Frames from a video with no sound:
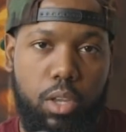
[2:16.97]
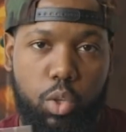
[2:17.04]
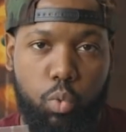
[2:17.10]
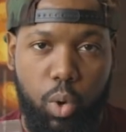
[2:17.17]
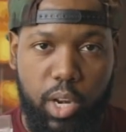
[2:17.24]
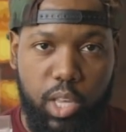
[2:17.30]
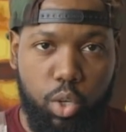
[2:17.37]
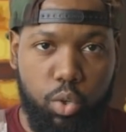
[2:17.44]
you
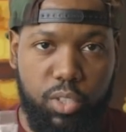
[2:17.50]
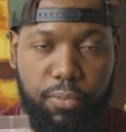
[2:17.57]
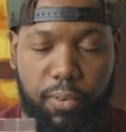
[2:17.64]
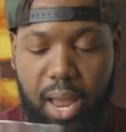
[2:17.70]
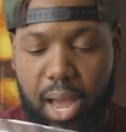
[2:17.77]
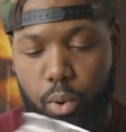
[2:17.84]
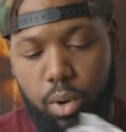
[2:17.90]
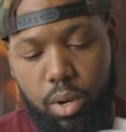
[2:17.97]
want to use
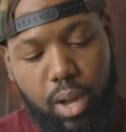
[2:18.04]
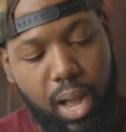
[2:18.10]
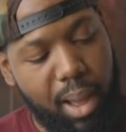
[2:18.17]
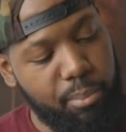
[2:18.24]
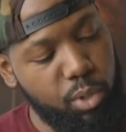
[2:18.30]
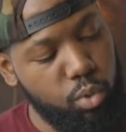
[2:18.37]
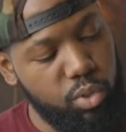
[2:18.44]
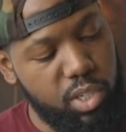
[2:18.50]
flour.
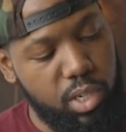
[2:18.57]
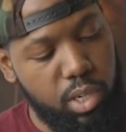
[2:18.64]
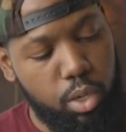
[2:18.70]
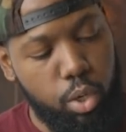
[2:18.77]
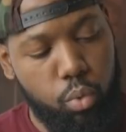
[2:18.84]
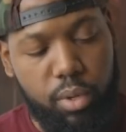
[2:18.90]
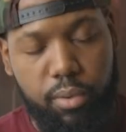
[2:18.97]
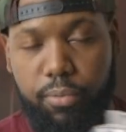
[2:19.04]
I'm using
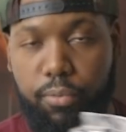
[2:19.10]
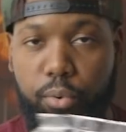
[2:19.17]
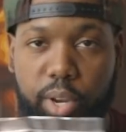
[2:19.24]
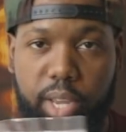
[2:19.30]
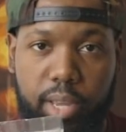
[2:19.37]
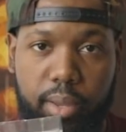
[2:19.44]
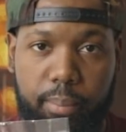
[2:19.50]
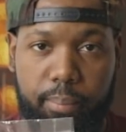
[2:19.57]

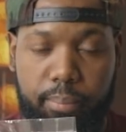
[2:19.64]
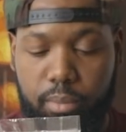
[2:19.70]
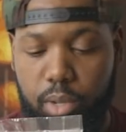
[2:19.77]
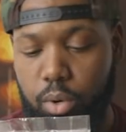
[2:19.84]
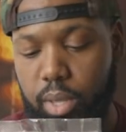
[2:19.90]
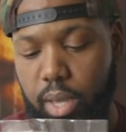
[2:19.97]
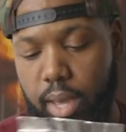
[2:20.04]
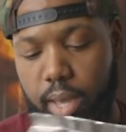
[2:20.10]
gluten-free.
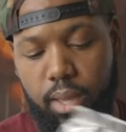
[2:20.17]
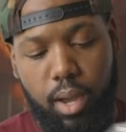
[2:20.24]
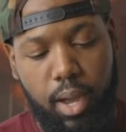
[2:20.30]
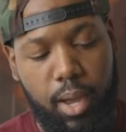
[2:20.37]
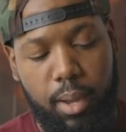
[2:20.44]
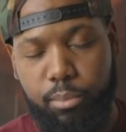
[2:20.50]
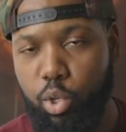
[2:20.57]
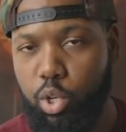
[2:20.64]
Okay,
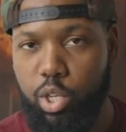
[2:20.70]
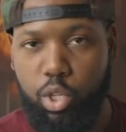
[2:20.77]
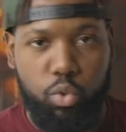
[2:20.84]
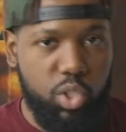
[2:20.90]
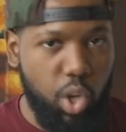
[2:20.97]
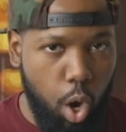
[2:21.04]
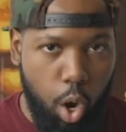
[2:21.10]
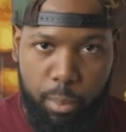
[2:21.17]
you could
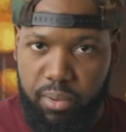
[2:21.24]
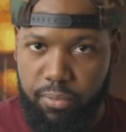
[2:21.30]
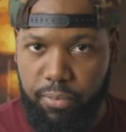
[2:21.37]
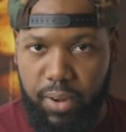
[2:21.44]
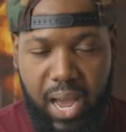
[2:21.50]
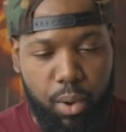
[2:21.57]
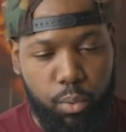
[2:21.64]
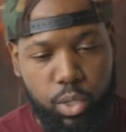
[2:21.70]
use almond
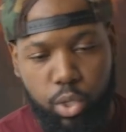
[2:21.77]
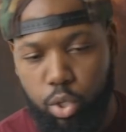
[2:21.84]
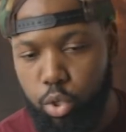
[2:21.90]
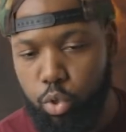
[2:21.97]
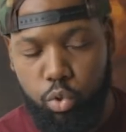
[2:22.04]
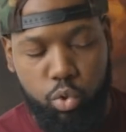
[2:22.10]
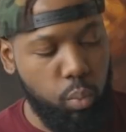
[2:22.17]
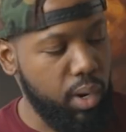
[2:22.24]
flour, you
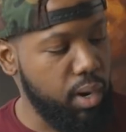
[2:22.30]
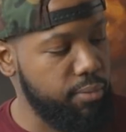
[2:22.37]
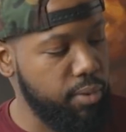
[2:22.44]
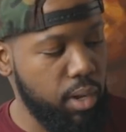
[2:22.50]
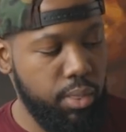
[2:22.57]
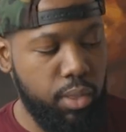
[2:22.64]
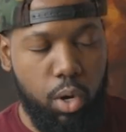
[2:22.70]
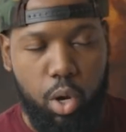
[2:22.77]
could use whatever
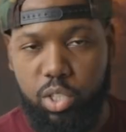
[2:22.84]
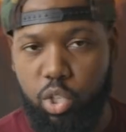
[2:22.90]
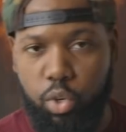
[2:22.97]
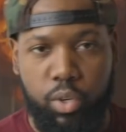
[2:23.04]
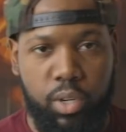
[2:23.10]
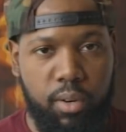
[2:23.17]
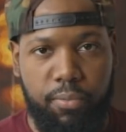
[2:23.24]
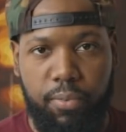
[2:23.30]
other
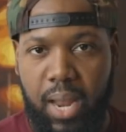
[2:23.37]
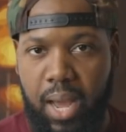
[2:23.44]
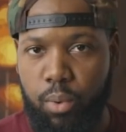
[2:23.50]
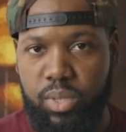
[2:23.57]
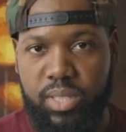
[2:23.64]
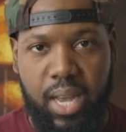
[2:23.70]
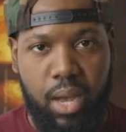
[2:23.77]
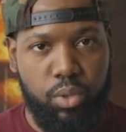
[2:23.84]
alternative
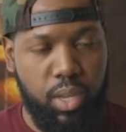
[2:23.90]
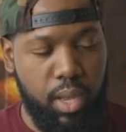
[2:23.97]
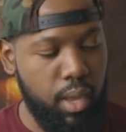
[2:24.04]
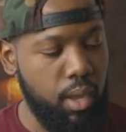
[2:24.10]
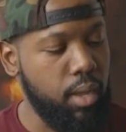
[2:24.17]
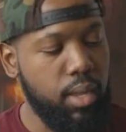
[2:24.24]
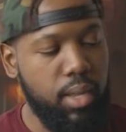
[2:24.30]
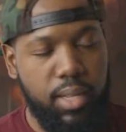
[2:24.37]
flours out
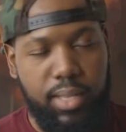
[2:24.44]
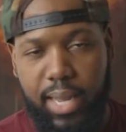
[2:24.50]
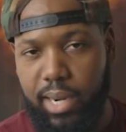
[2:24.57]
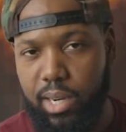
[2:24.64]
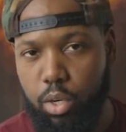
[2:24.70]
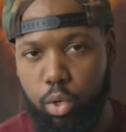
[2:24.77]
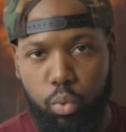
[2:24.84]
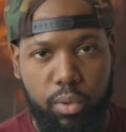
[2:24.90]
there that
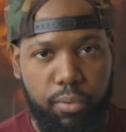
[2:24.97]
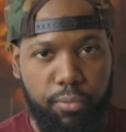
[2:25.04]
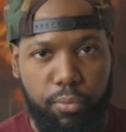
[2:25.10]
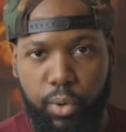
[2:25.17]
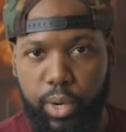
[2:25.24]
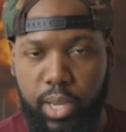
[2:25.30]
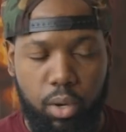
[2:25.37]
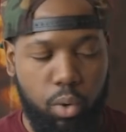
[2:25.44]
are
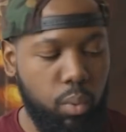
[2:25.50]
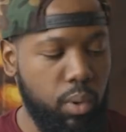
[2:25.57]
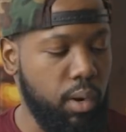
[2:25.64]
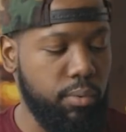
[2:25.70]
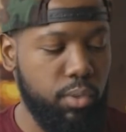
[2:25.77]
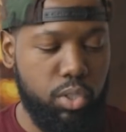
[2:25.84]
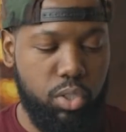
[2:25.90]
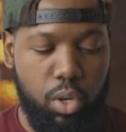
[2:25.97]
gluten-free or
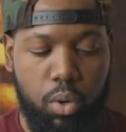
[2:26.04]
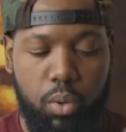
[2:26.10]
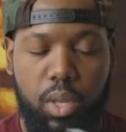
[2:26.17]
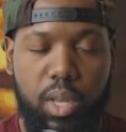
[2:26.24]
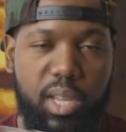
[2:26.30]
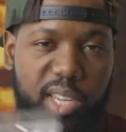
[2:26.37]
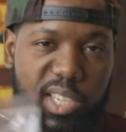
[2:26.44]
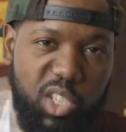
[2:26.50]
whatever. So
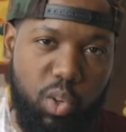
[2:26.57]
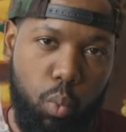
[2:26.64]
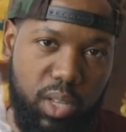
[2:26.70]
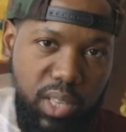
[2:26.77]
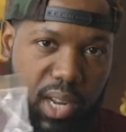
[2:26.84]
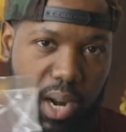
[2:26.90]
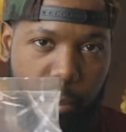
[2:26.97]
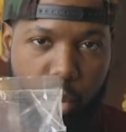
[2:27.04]
this is the
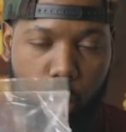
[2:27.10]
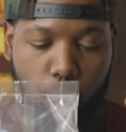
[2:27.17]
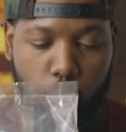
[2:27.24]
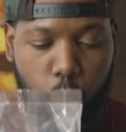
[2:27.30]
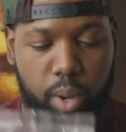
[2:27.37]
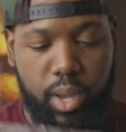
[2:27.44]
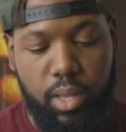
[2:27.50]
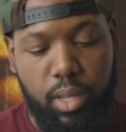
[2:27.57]
one that I'm
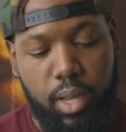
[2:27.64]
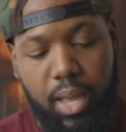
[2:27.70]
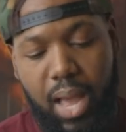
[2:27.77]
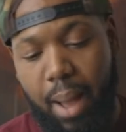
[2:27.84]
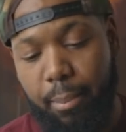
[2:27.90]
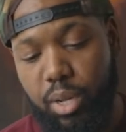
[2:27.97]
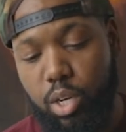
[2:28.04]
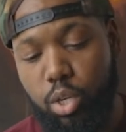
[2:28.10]
going with.
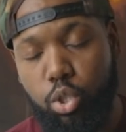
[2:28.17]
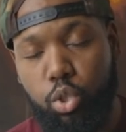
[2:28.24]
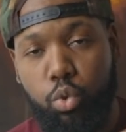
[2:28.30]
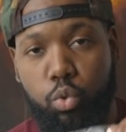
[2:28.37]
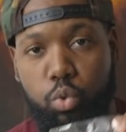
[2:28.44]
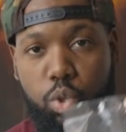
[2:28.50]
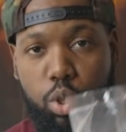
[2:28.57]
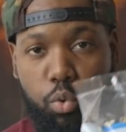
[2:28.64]
I'm gonna
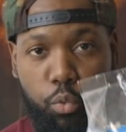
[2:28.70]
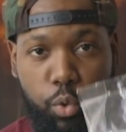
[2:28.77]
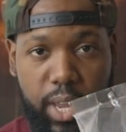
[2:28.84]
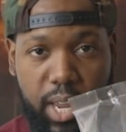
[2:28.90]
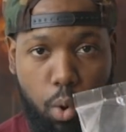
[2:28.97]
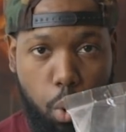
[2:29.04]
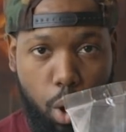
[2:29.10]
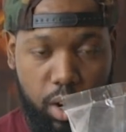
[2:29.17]
do
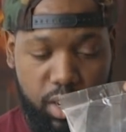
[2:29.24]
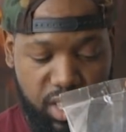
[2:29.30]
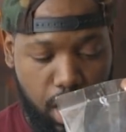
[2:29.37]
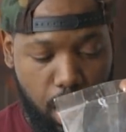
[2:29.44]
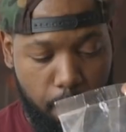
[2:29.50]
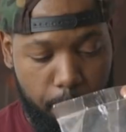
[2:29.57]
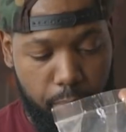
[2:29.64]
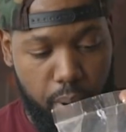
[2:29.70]
3/4
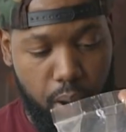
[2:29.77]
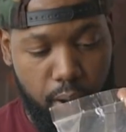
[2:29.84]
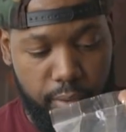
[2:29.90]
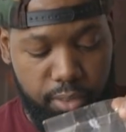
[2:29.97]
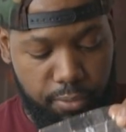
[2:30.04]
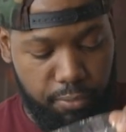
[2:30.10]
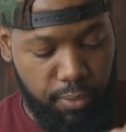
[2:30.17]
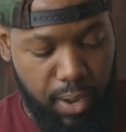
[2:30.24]
cup
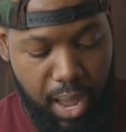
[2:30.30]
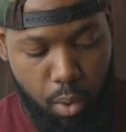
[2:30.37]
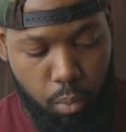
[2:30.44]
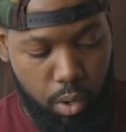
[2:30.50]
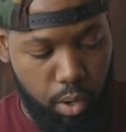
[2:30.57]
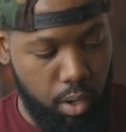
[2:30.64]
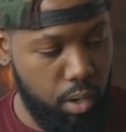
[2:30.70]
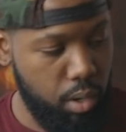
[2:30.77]
of the
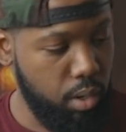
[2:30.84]
flour,